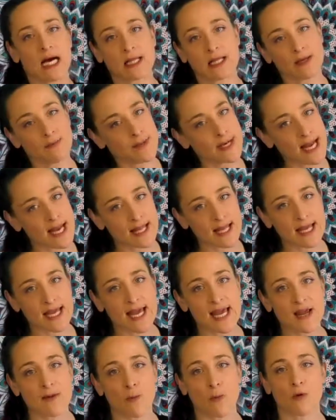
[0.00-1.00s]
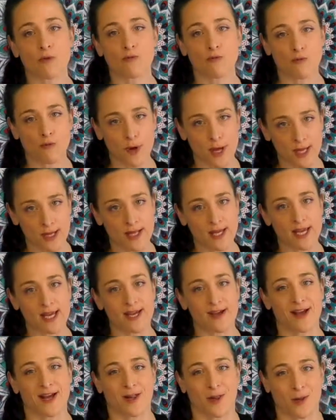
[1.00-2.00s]
Eliminating it will
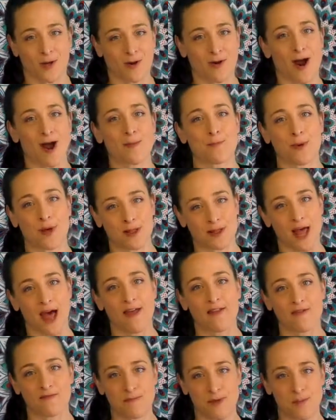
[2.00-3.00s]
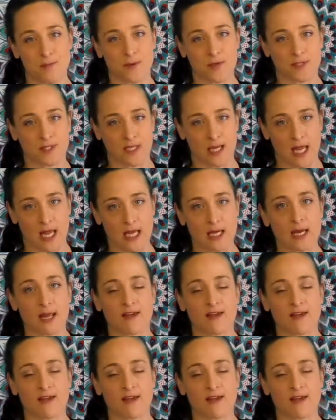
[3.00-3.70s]
really clear up a lot of people's skin.